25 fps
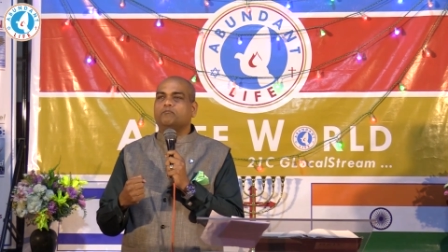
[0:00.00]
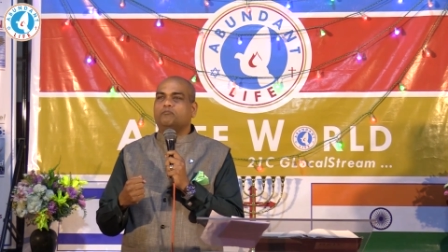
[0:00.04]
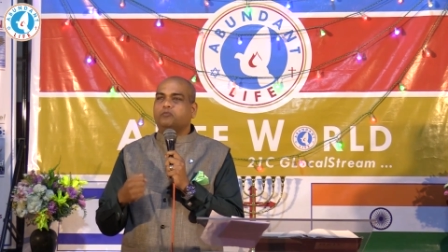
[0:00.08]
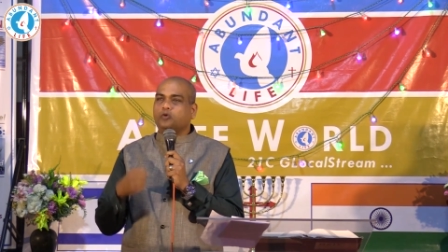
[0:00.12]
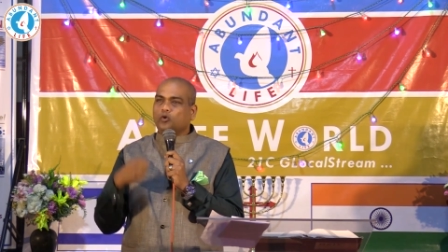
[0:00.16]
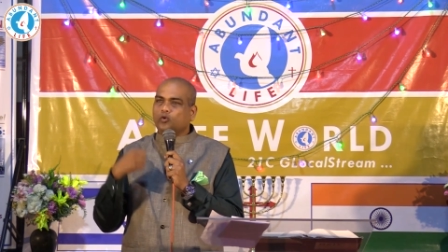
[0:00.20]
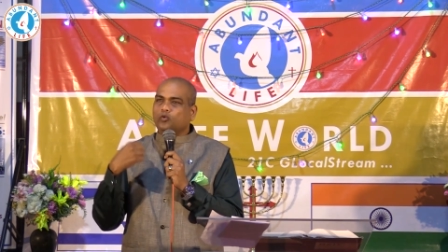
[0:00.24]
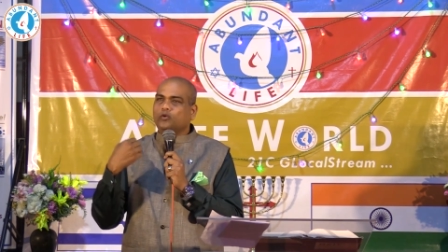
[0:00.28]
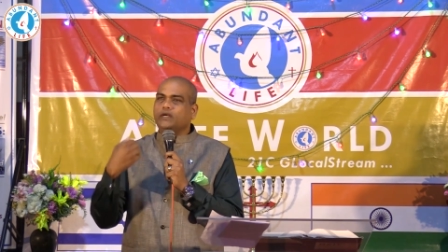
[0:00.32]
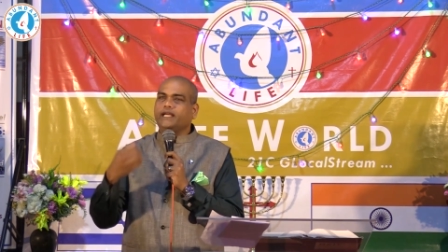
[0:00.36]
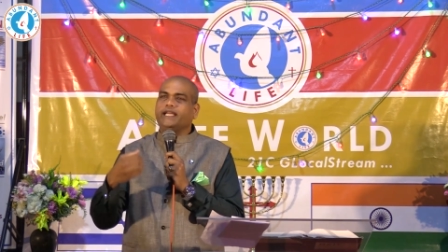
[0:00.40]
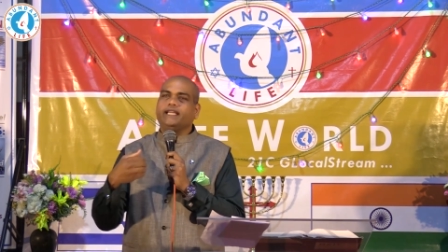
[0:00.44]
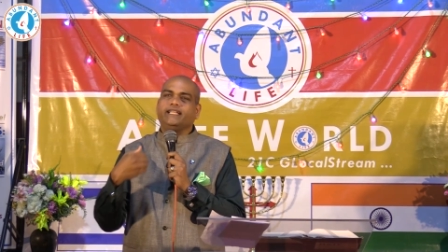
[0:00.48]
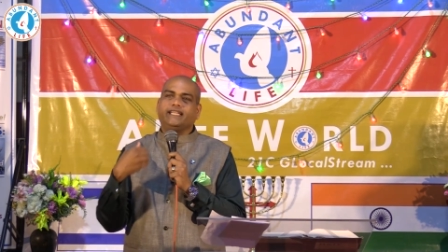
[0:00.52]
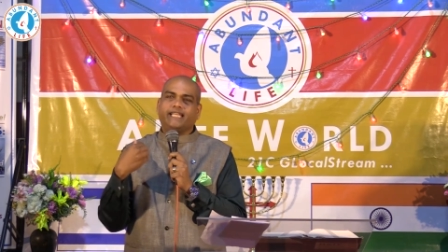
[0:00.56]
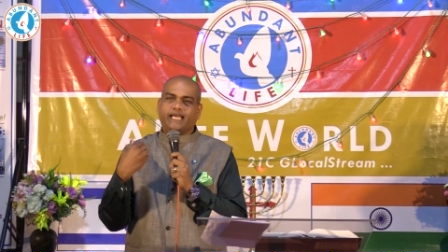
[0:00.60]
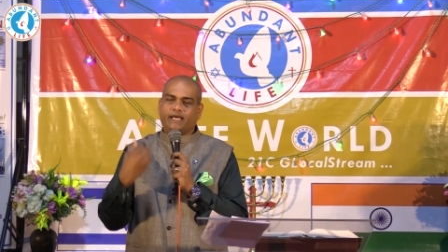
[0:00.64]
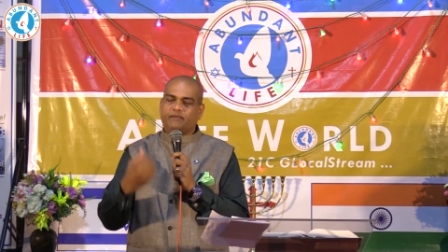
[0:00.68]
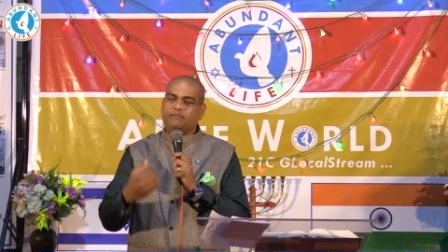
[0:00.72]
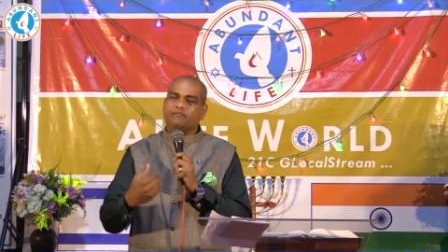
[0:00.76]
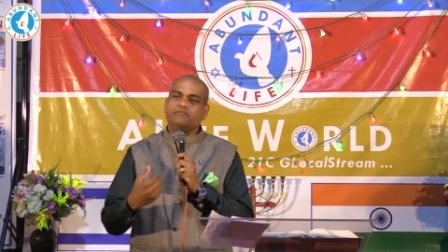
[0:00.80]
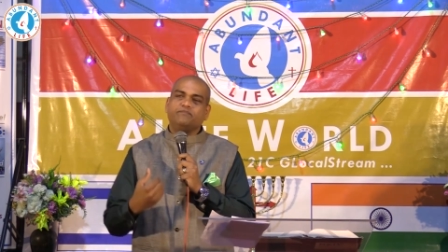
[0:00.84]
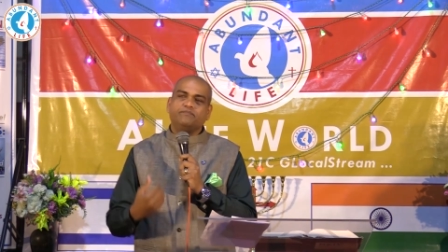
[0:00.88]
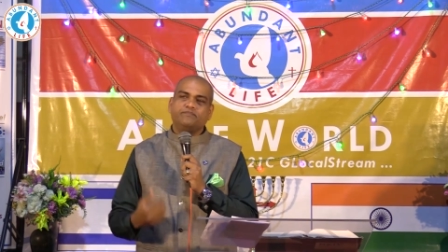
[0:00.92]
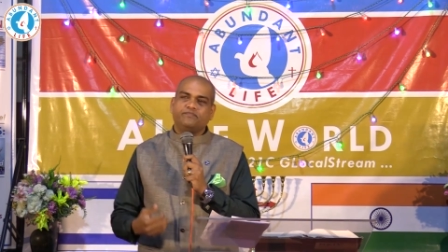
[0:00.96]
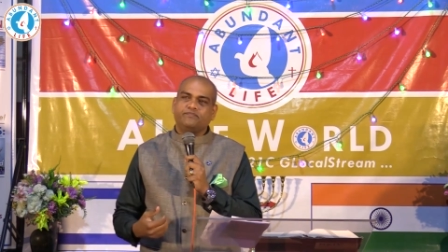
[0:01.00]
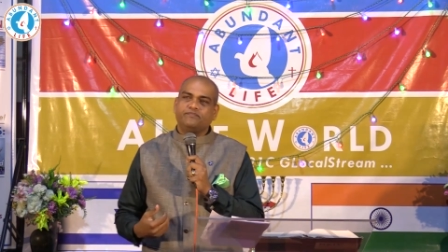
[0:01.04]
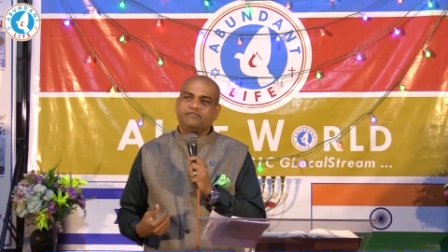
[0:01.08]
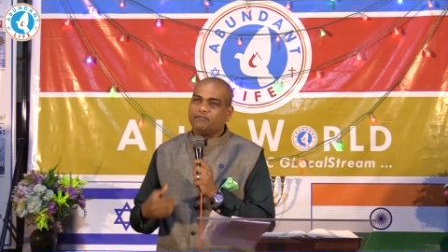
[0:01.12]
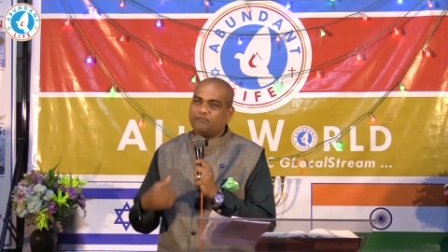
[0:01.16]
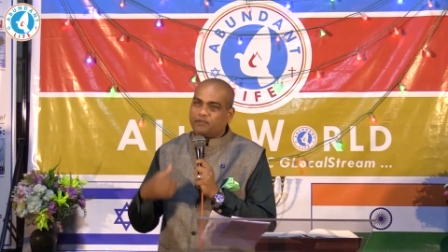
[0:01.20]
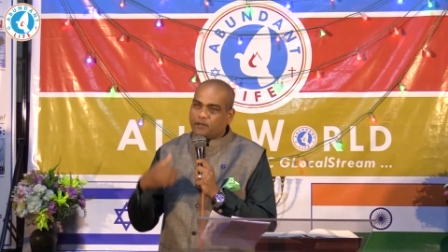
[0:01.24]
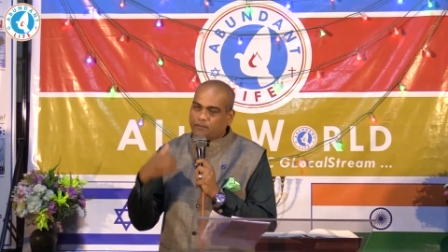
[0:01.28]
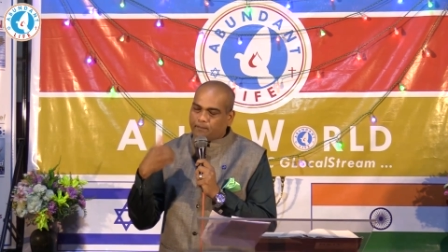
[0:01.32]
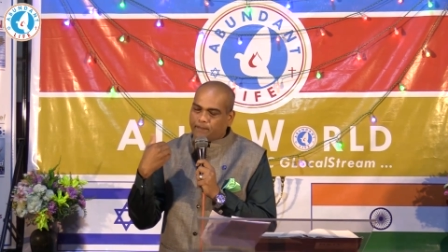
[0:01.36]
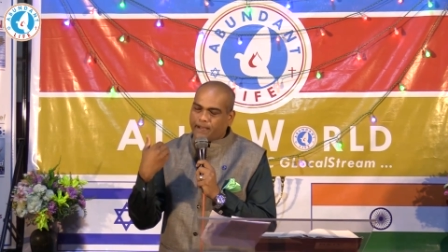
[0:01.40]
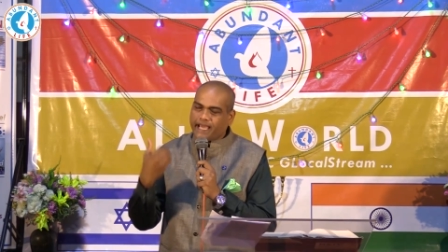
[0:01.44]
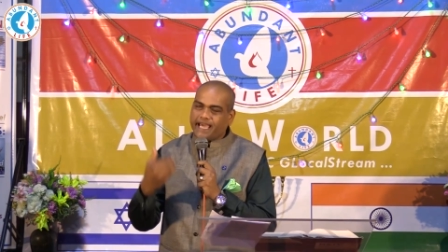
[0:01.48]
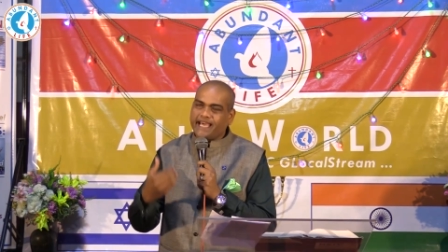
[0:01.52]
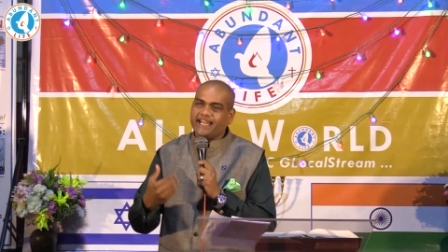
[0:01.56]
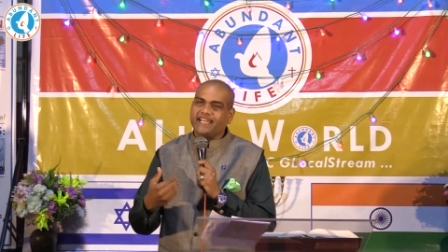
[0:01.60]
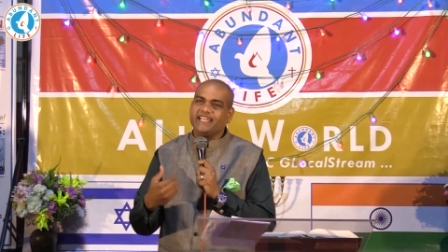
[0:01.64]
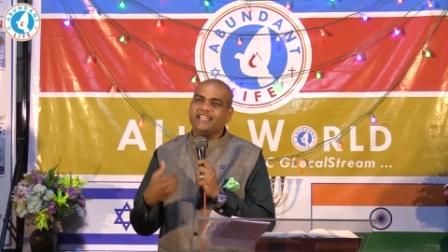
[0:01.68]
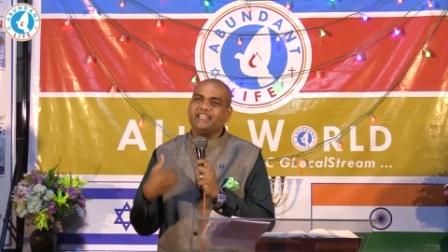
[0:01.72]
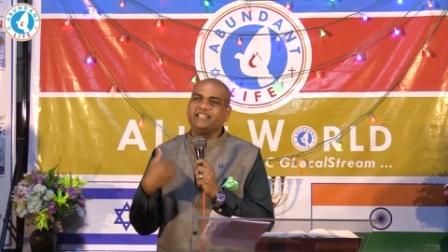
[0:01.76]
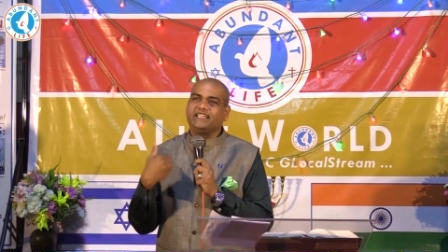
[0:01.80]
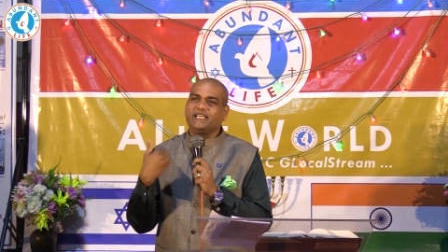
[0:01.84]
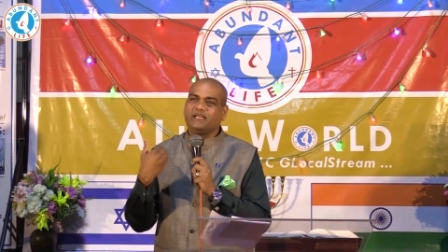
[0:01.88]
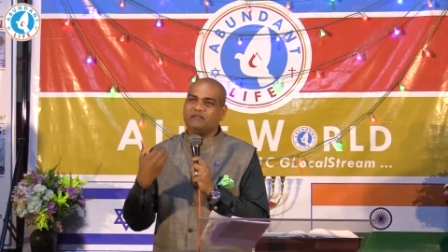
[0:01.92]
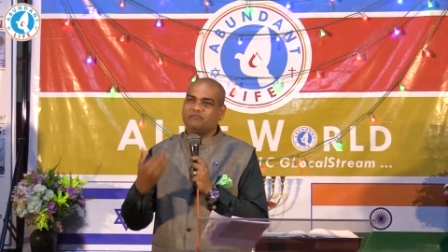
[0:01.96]
pruning them,
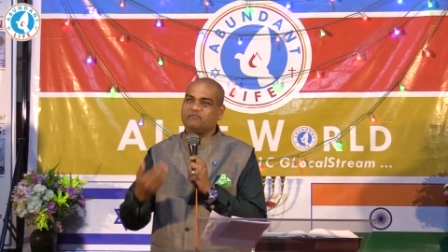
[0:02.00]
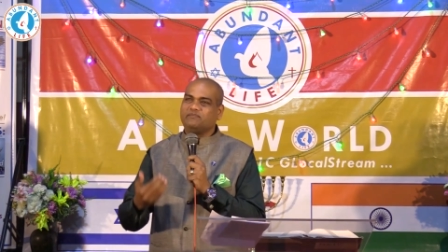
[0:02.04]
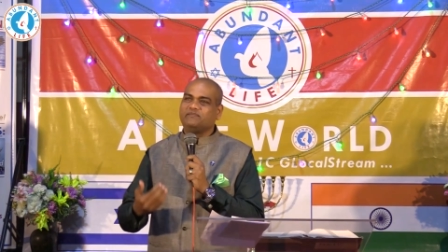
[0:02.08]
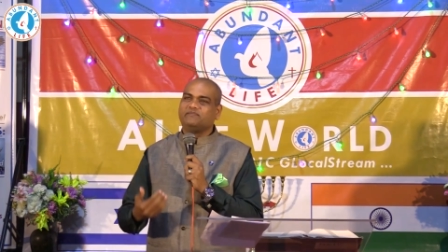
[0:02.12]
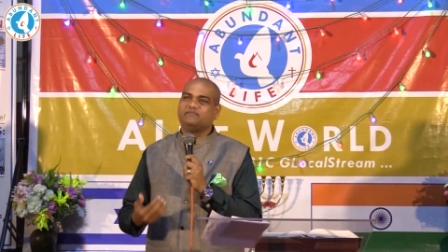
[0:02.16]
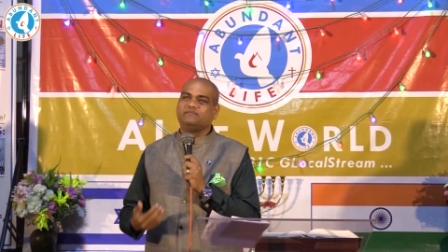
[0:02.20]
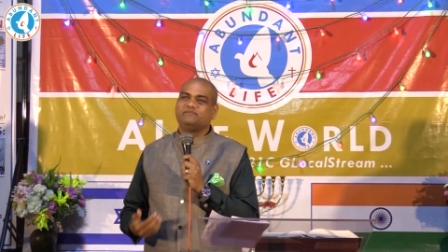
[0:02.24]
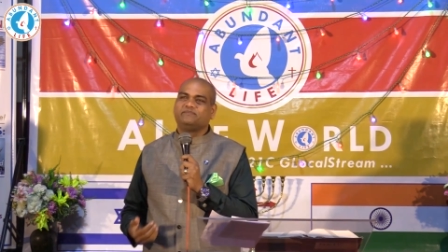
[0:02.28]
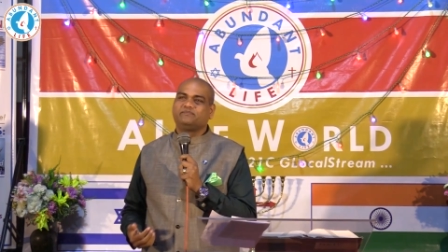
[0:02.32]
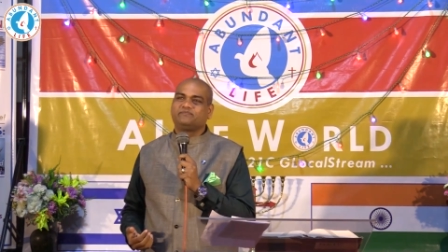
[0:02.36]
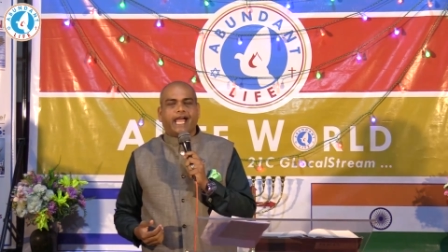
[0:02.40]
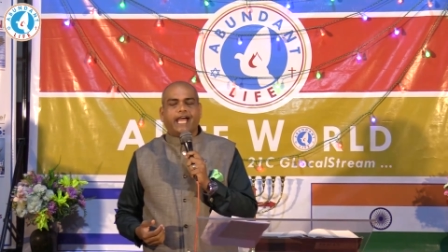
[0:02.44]
preparing them.